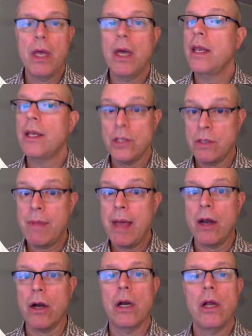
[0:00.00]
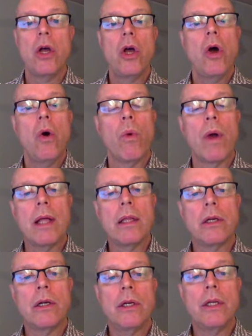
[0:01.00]
And it doesn't matter. What I
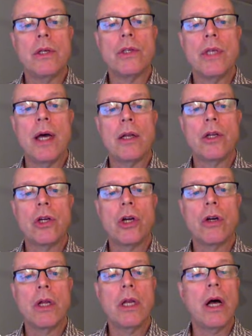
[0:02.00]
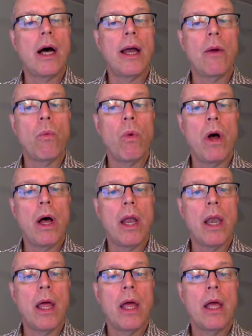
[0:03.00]
learned is that current
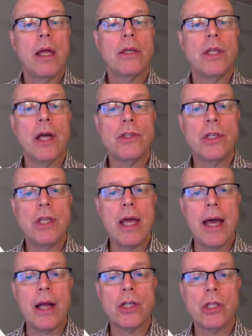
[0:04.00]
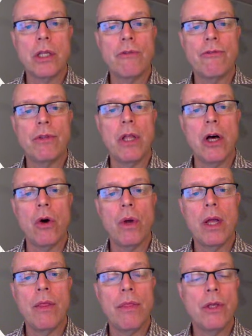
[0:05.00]
I1 doesn't actually flow
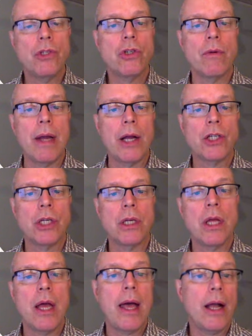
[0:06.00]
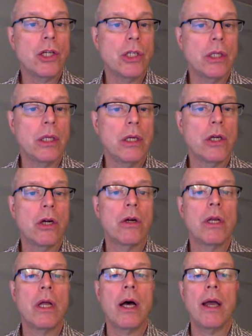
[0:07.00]
in this direction. Actually,
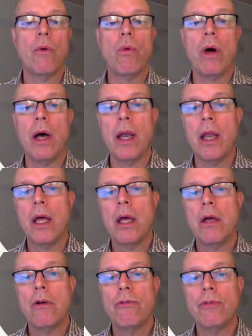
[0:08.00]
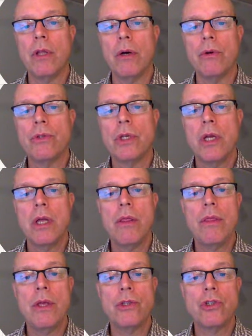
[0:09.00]
current I1 flows
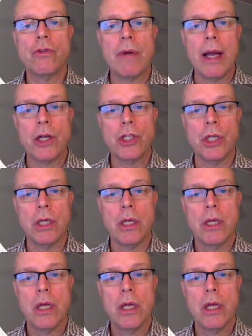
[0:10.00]
in this direction.